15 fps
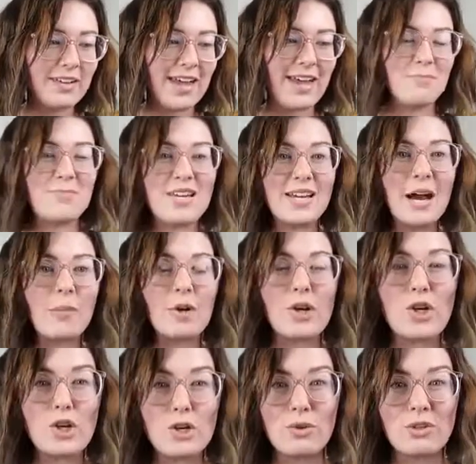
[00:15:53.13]
and become a
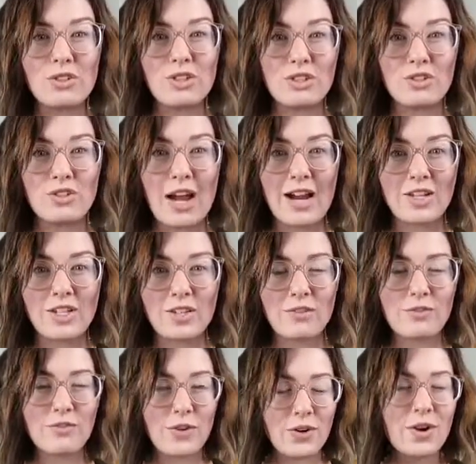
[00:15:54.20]
huge distraction
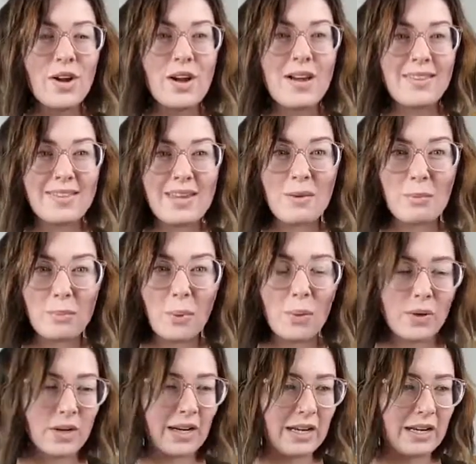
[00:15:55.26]
for the
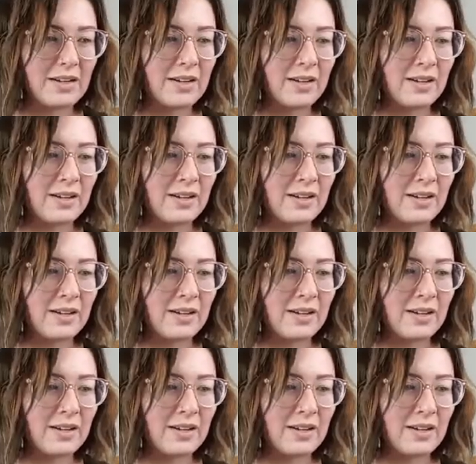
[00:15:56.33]
important